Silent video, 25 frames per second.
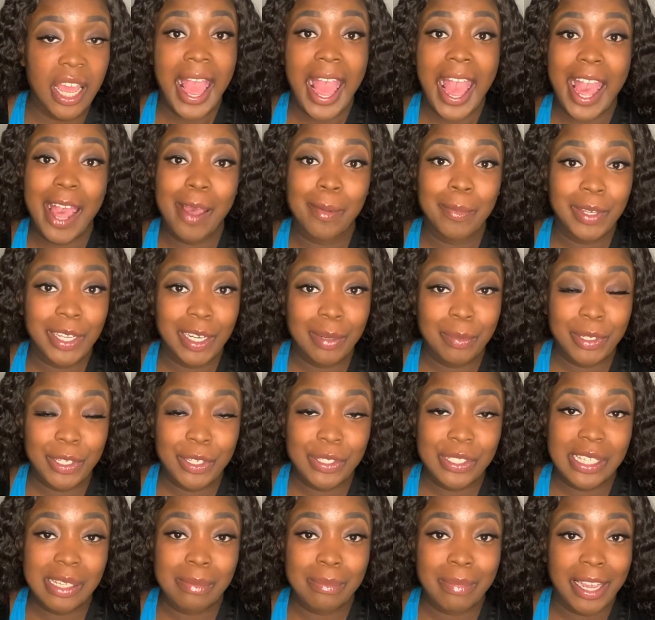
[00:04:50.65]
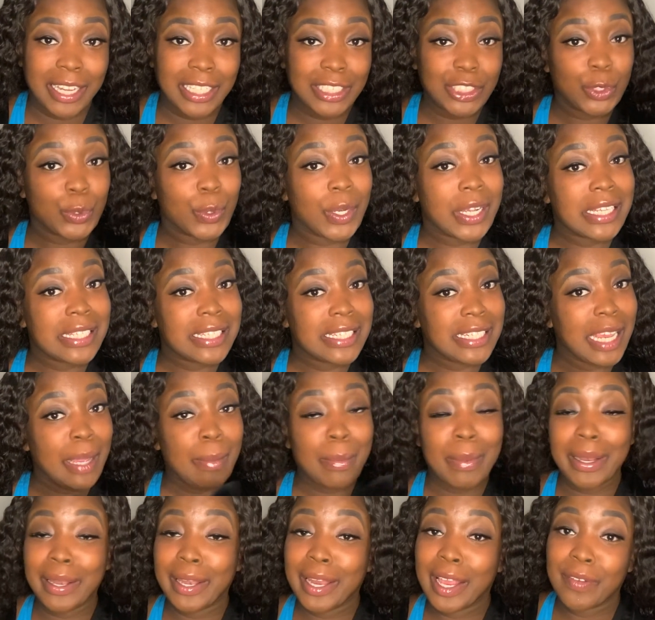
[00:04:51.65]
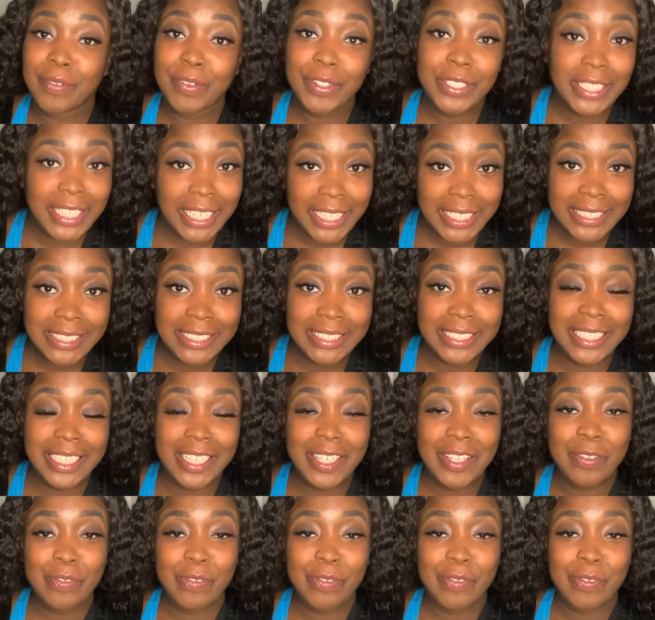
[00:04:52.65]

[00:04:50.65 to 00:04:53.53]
I'm going to be using my trusty but never dusty